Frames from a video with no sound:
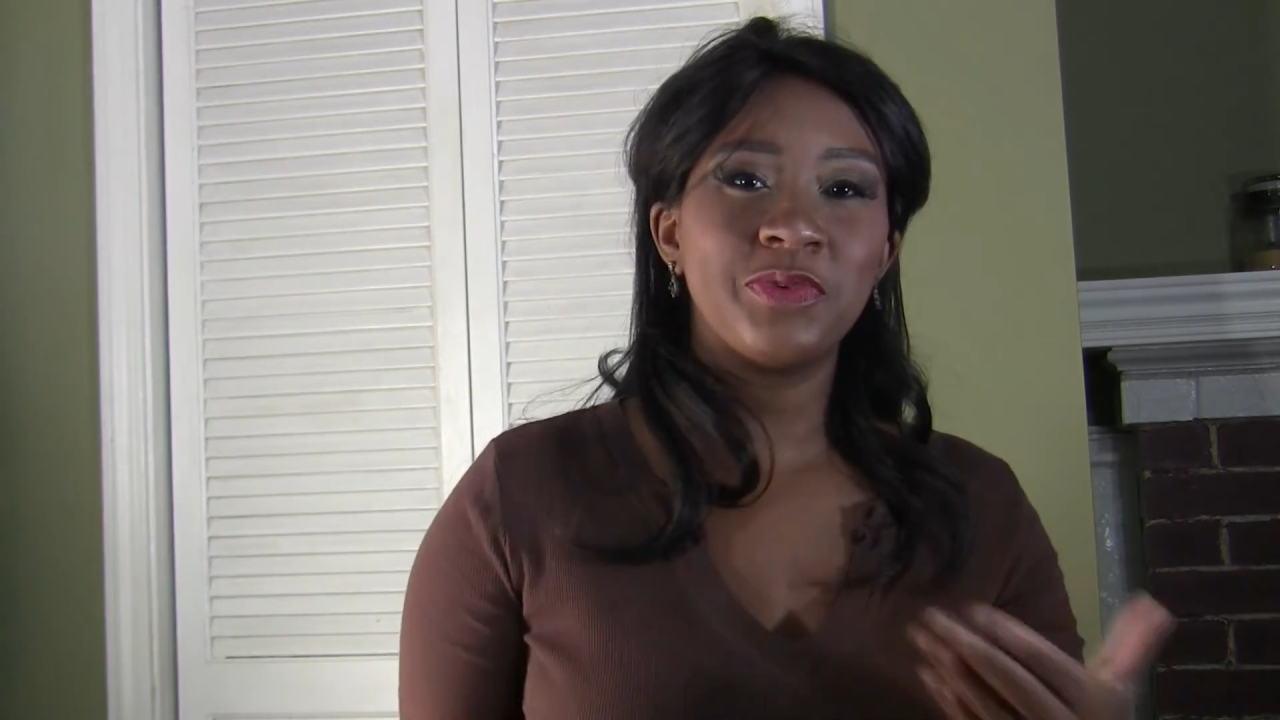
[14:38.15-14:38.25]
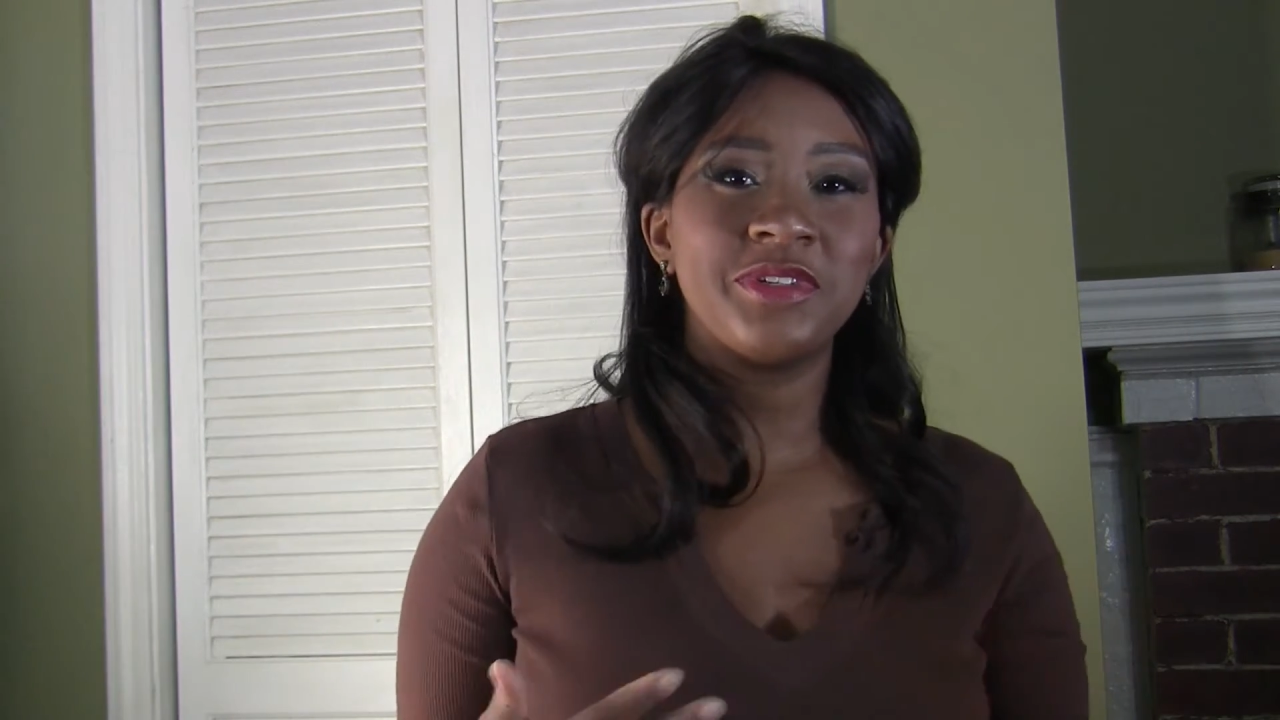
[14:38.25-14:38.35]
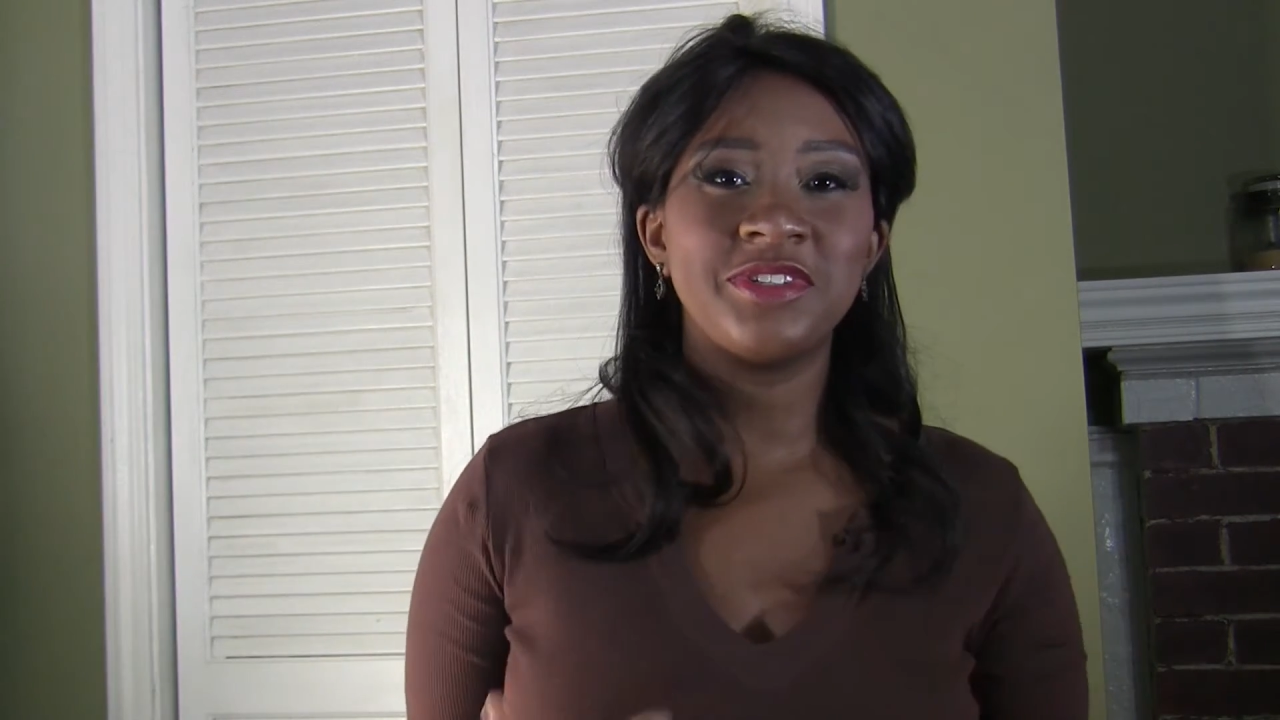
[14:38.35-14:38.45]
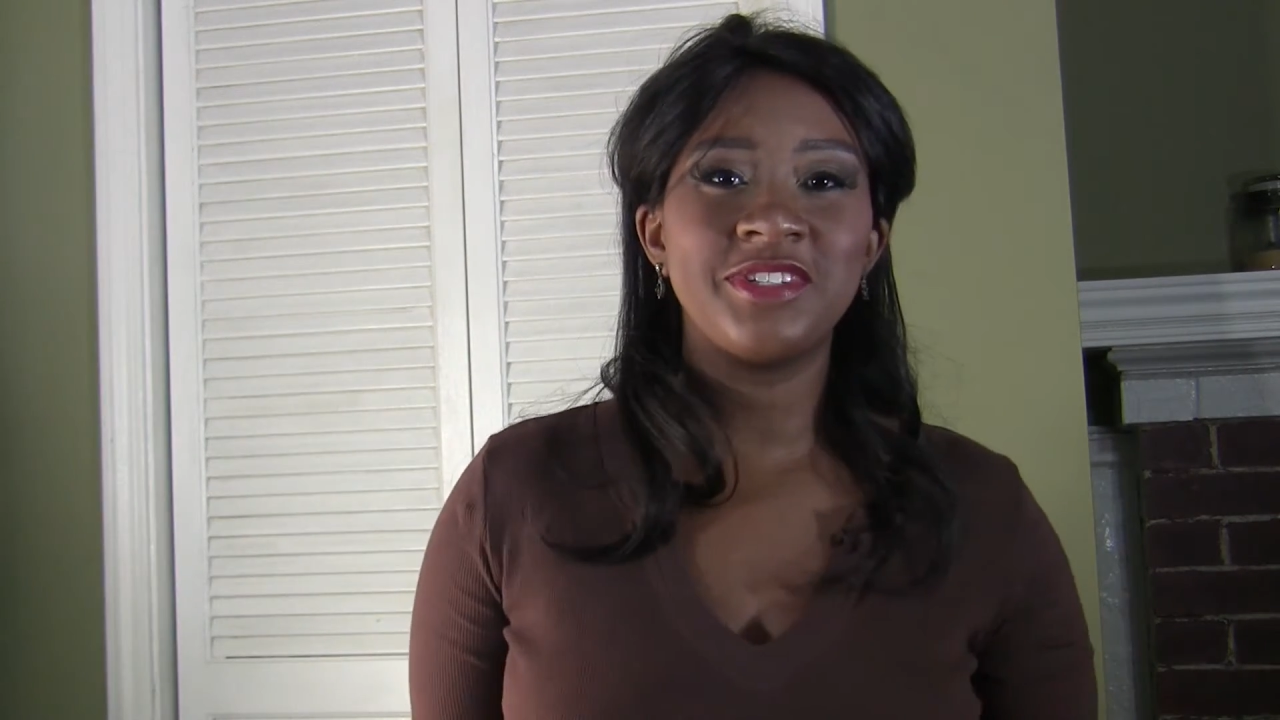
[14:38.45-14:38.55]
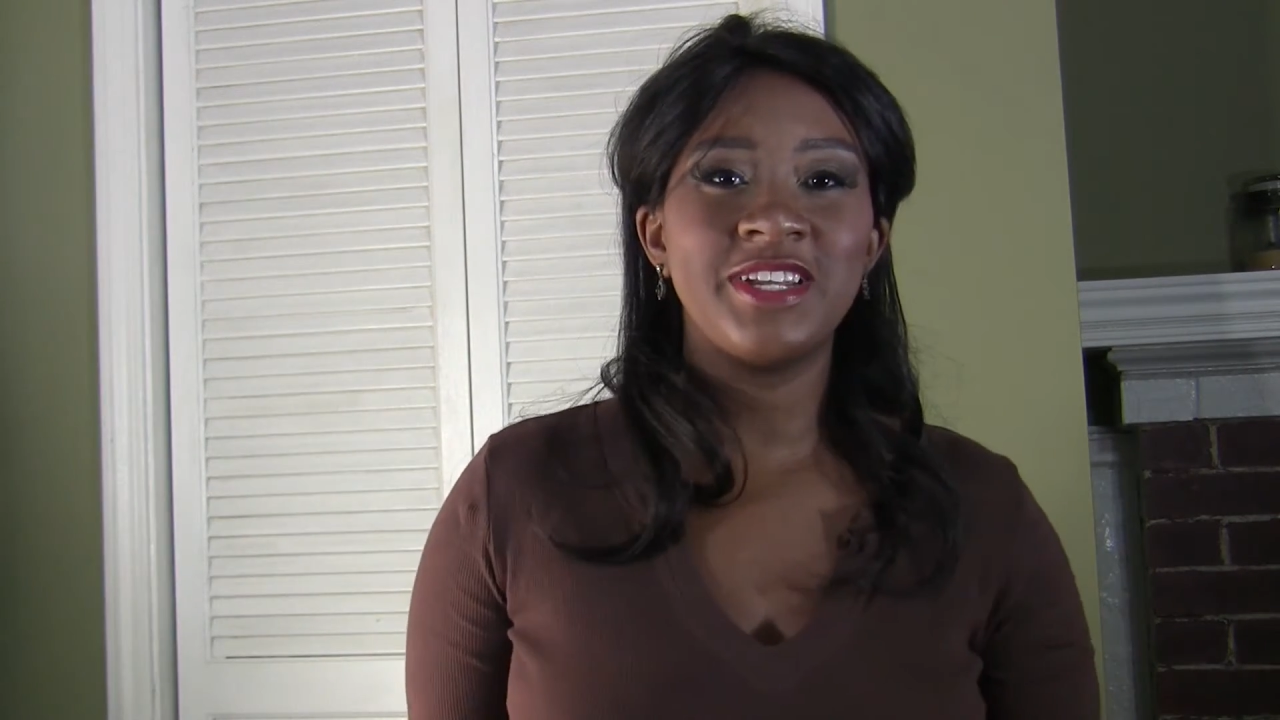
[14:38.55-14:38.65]

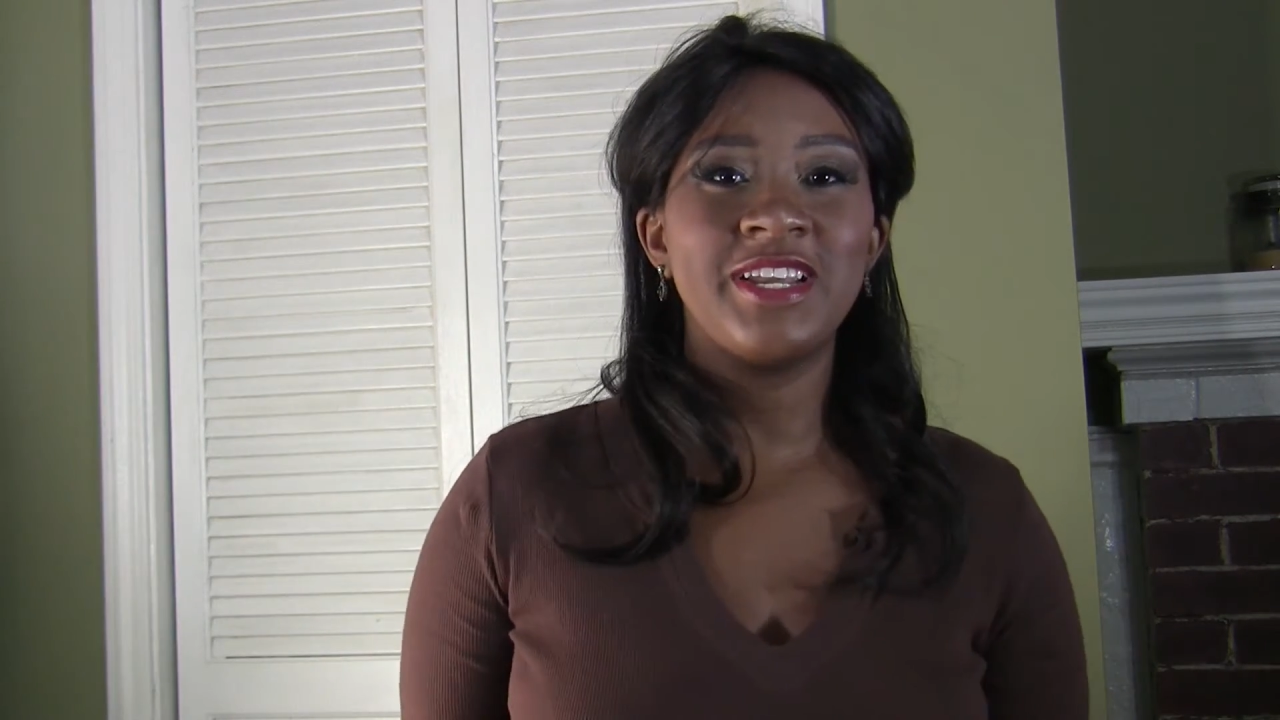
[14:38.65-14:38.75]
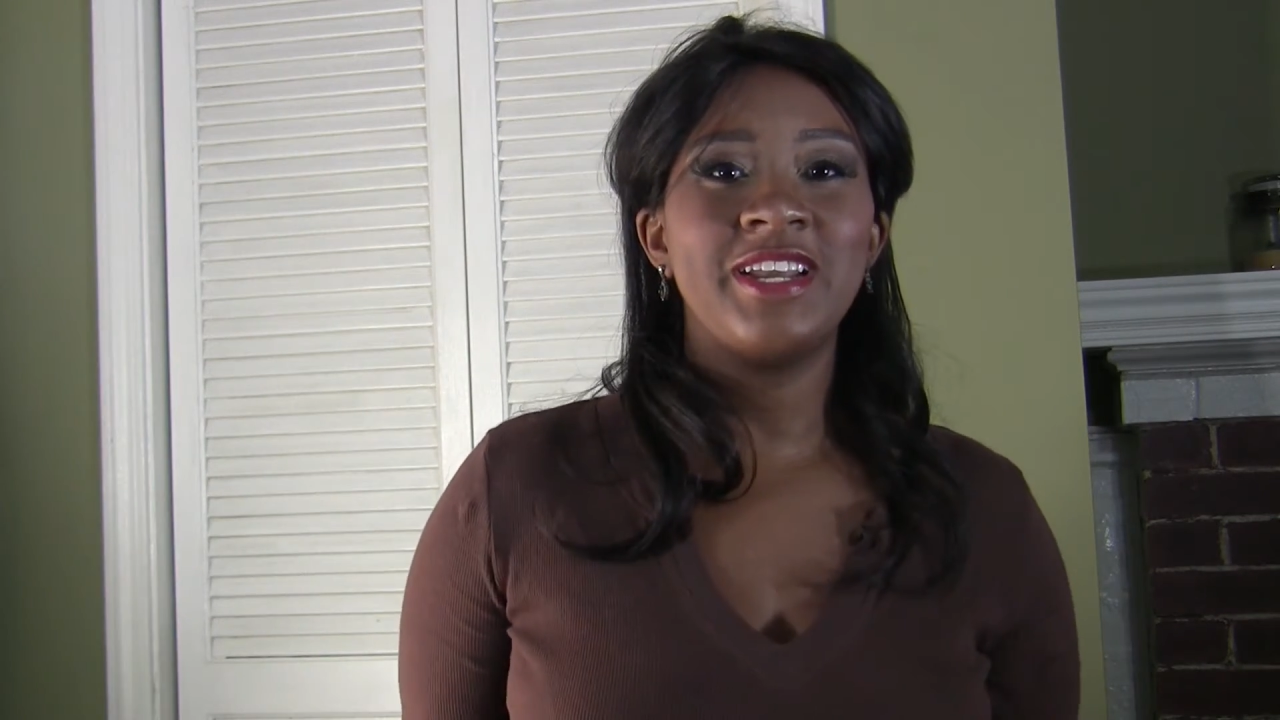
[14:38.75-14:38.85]
was